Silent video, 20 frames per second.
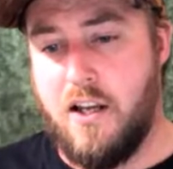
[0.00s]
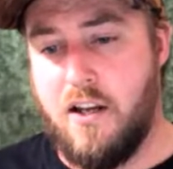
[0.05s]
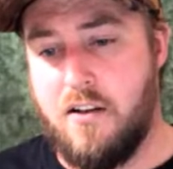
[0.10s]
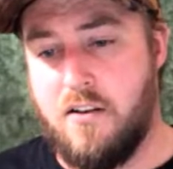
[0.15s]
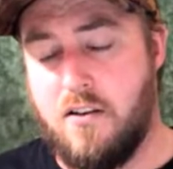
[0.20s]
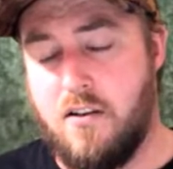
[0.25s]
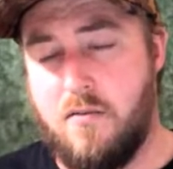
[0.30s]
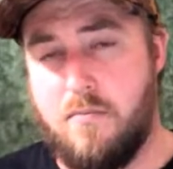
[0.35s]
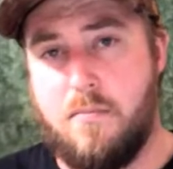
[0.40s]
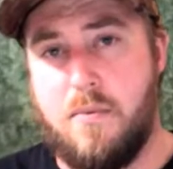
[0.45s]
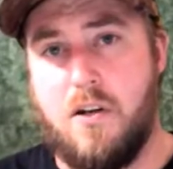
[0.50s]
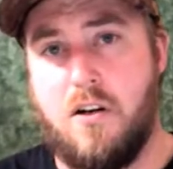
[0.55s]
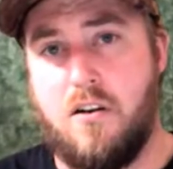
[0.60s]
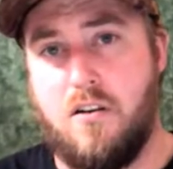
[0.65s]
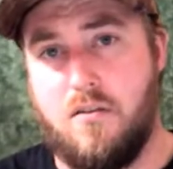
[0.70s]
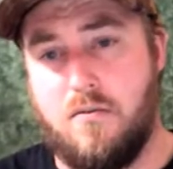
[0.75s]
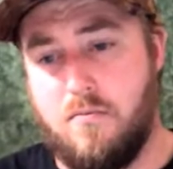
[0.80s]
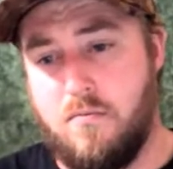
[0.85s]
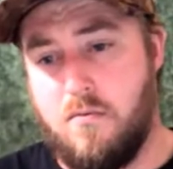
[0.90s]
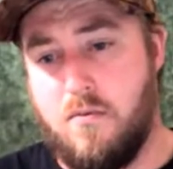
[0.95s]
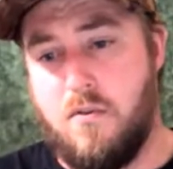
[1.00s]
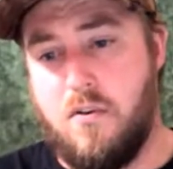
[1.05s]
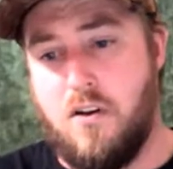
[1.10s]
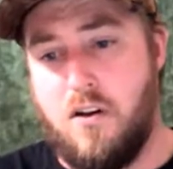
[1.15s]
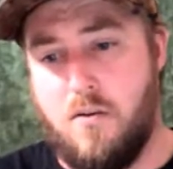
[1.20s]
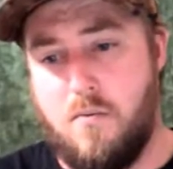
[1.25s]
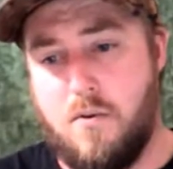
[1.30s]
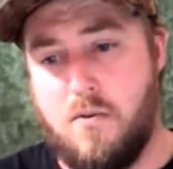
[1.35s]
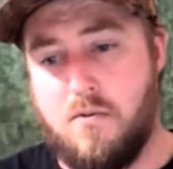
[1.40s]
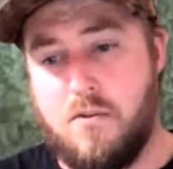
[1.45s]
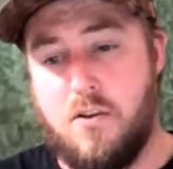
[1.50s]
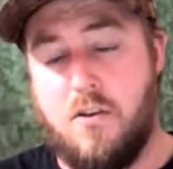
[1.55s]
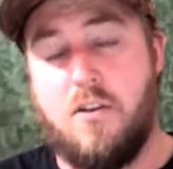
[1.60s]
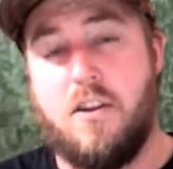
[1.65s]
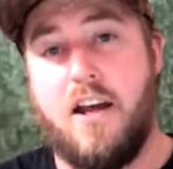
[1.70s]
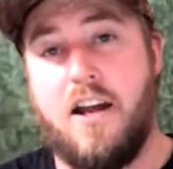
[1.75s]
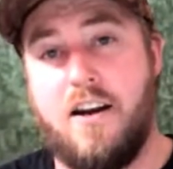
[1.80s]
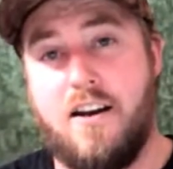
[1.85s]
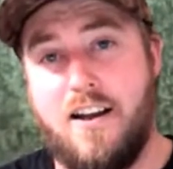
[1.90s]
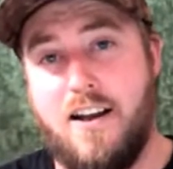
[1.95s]
out, but I will do
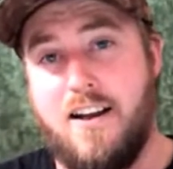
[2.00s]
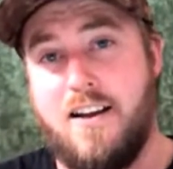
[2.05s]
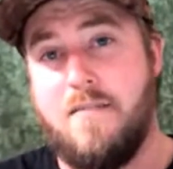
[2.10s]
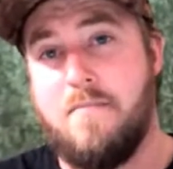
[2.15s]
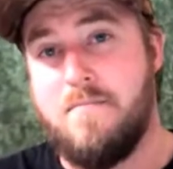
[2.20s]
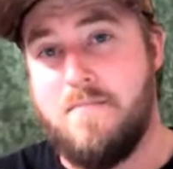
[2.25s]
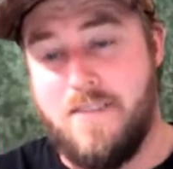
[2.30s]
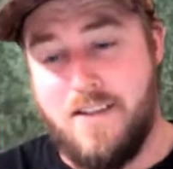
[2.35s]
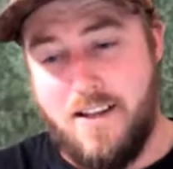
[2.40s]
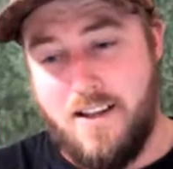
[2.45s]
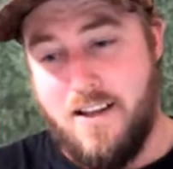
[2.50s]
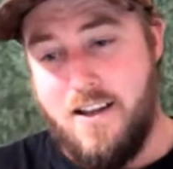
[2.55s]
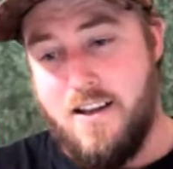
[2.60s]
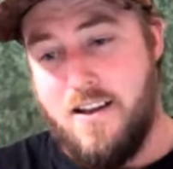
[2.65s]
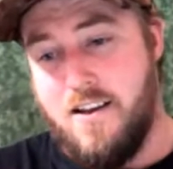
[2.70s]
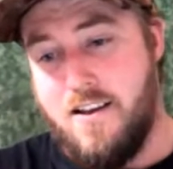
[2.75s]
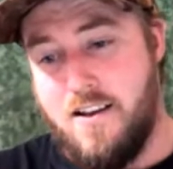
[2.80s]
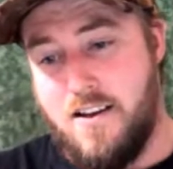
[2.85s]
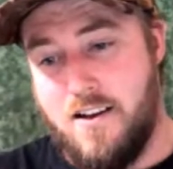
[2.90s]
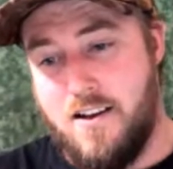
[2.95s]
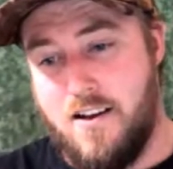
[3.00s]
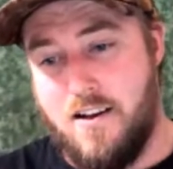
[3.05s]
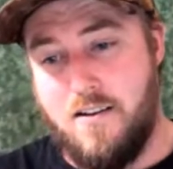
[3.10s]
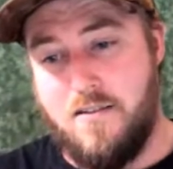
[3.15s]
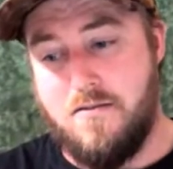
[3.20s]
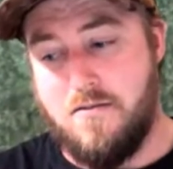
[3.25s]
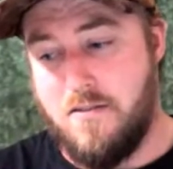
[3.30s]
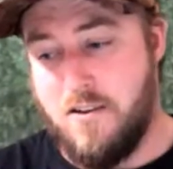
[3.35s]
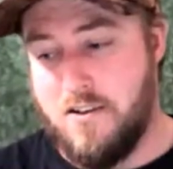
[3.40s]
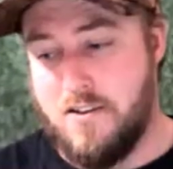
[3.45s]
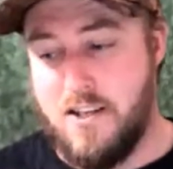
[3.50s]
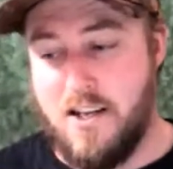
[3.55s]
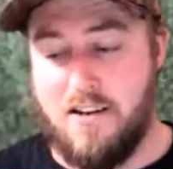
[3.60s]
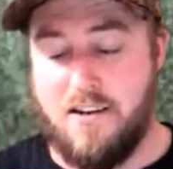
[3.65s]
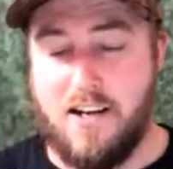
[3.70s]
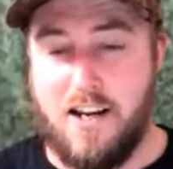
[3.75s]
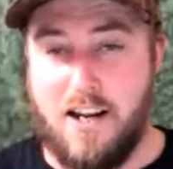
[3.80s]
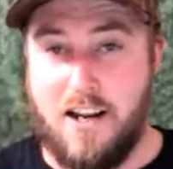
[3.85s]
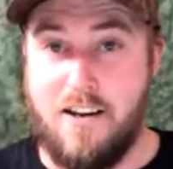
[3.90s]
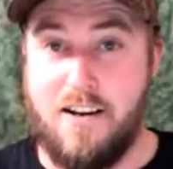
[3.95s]
that. I'll write that
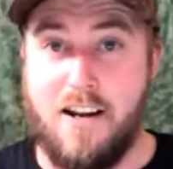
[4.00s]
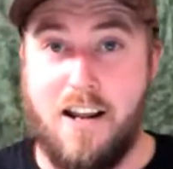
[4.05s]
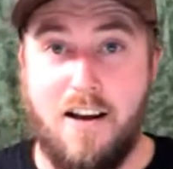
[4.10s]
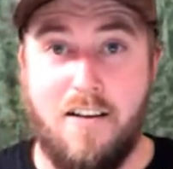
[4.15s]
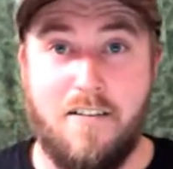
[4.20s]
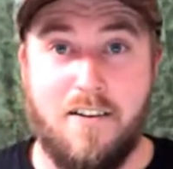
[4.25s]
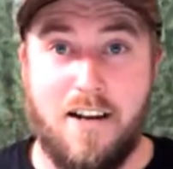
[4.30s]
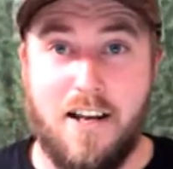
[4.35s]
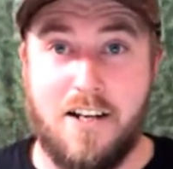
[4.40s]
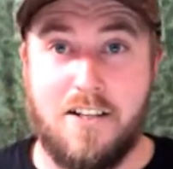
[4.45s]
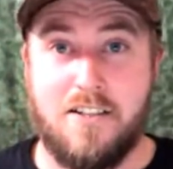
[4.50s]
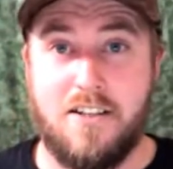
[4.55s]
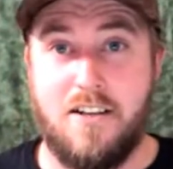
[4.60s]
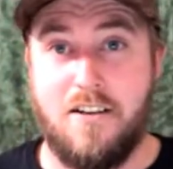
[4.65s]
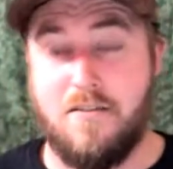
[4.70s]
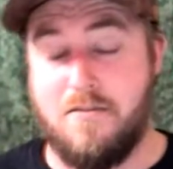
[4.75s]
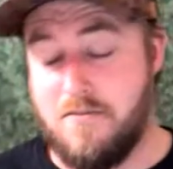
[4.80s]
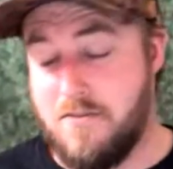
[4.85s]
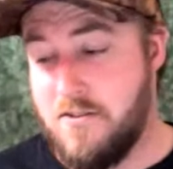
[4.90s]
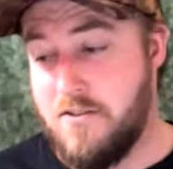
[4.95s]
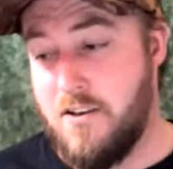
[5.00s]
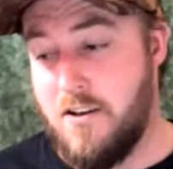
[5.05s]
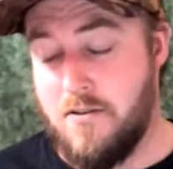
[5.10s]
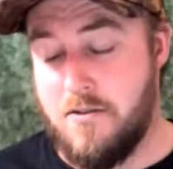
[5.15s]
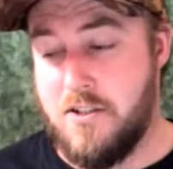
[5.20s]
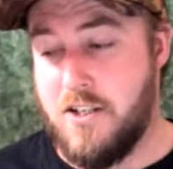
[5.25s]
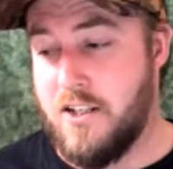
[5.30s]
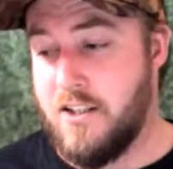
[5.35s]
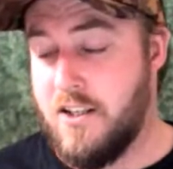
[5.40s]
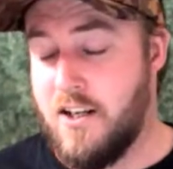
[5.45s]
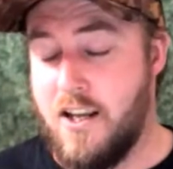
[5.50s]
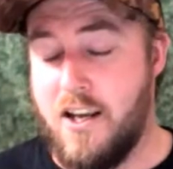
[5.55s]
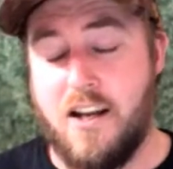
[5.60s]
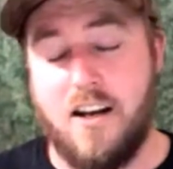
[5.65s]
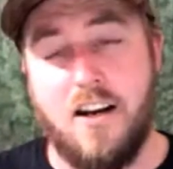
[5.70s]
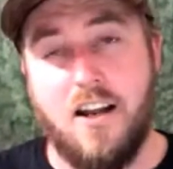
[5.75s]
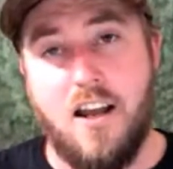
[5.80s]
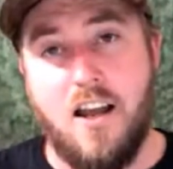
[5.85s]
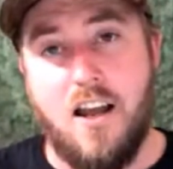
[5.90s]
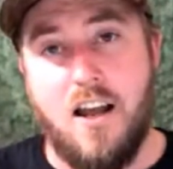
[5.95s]
down now, and actually I'll check that out.
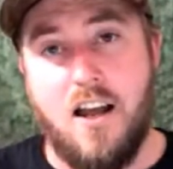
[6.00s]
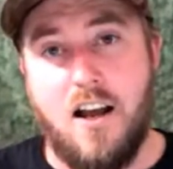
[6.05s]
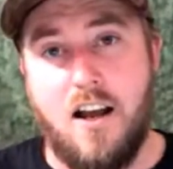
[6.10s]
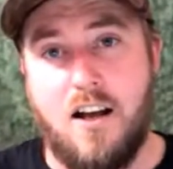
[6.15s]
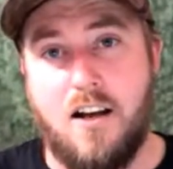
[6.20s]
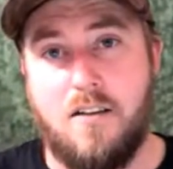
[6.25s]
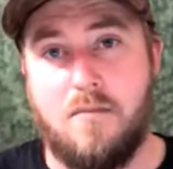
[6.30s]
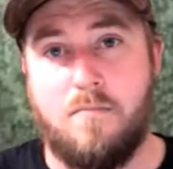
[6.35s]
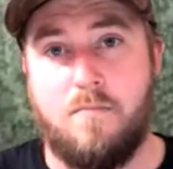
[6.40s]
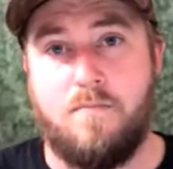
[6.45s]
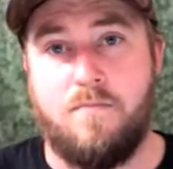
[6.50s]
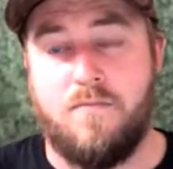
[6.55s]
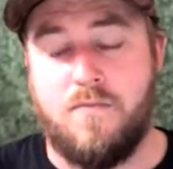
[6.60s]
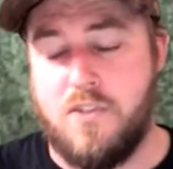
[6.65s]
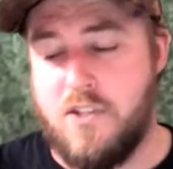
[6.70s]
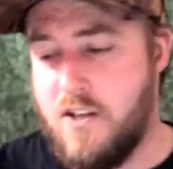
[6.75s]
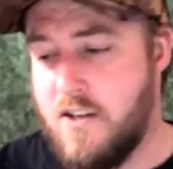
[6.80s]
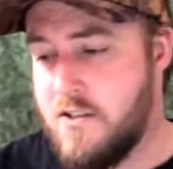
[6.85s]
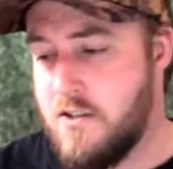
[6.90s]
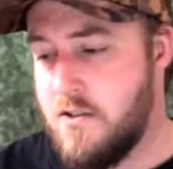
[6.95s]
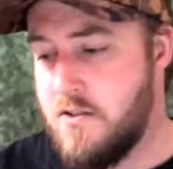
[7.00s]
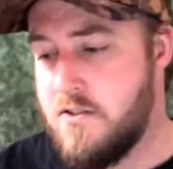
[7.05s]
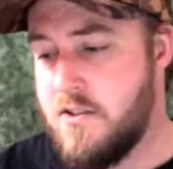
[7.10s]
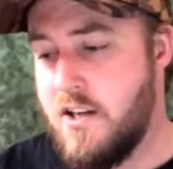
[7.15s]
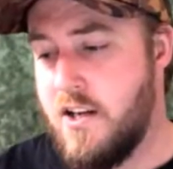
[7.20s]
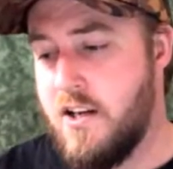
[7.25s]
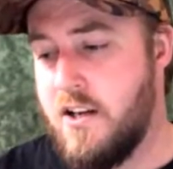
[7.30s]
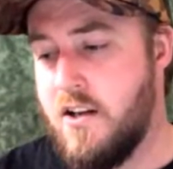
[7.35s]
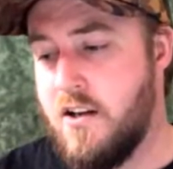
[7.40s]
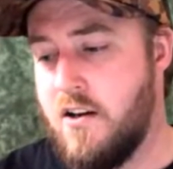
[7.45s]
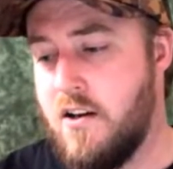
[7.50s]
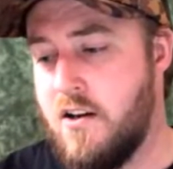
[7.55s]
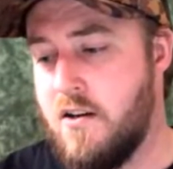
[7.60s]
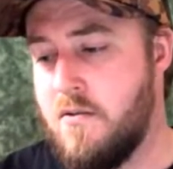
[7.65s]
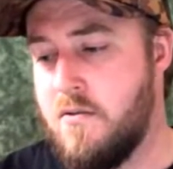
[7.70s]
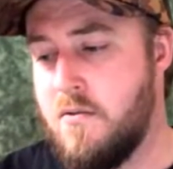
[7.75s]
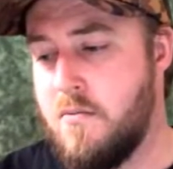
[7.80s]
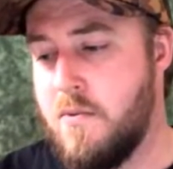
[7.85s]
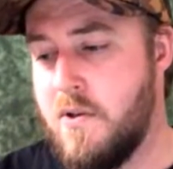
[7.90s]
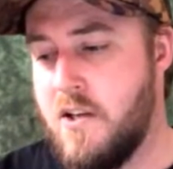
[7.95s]
So as I was saying, I
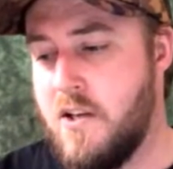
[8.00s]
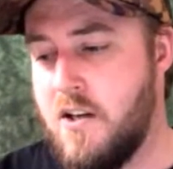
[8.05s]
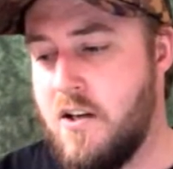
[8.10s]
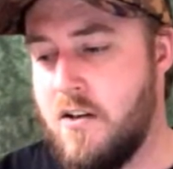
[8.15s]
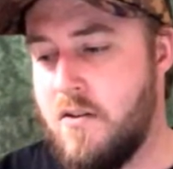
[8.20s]
will be